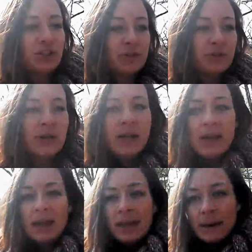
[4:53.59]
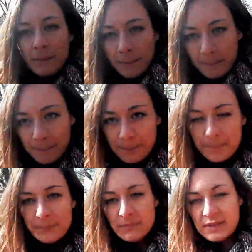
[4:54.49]
to
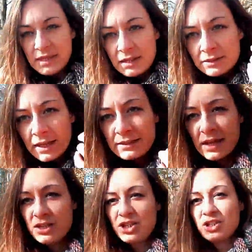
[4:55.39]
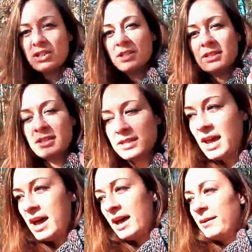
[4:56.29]
steal the attention, the
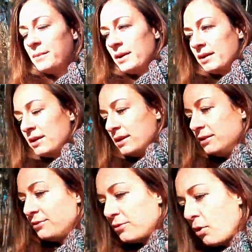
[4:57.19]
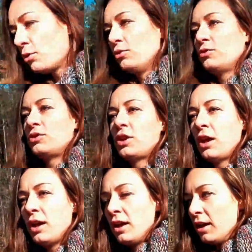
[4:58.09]
time, the focus
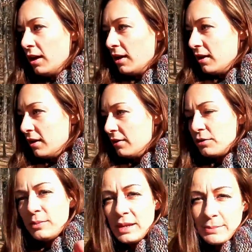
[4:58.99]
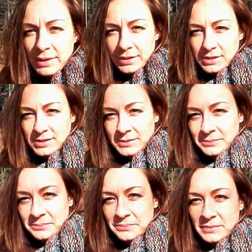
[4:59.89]
from their mothers.
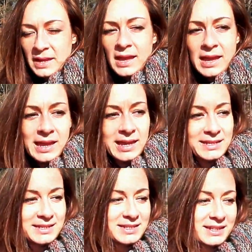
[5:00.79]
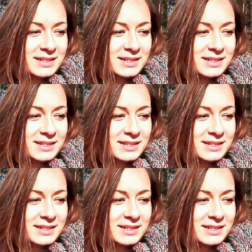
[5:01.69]
And